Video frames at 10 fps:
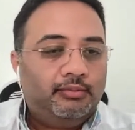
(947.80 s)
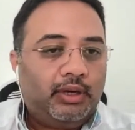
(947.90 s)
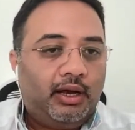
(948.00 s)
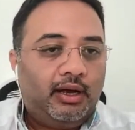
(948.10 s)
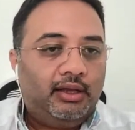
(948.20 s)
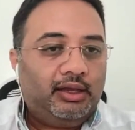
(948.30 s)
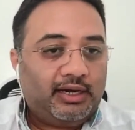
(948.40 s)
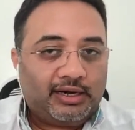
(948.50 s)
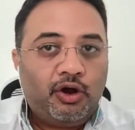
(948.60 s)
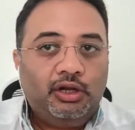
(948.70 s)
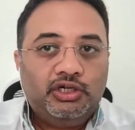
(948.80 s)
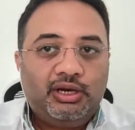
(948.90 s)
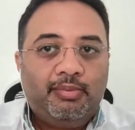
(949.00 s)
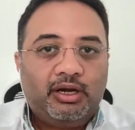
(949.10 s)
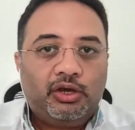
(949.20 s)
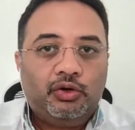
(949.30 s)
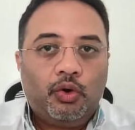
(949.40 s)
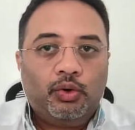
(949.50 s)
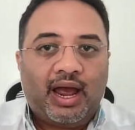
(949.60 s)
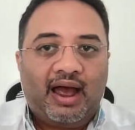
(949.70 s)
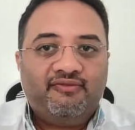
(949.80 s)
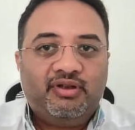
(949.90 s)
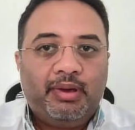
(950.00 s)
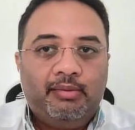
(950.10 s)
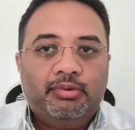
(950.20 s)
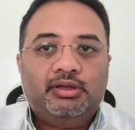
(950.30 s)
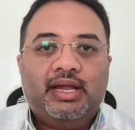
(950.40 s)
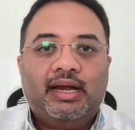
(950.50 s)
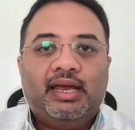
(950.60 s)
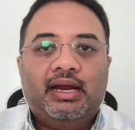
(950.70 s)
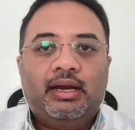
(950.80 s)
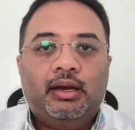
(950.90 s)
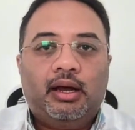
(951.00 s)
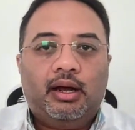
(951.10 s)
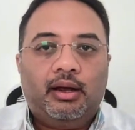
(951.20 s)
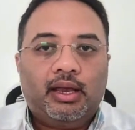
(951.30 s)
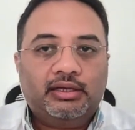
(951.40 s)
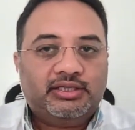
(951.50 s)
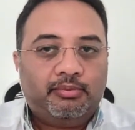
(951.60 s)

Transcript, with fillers: uh, the technology but you don't have the people that can can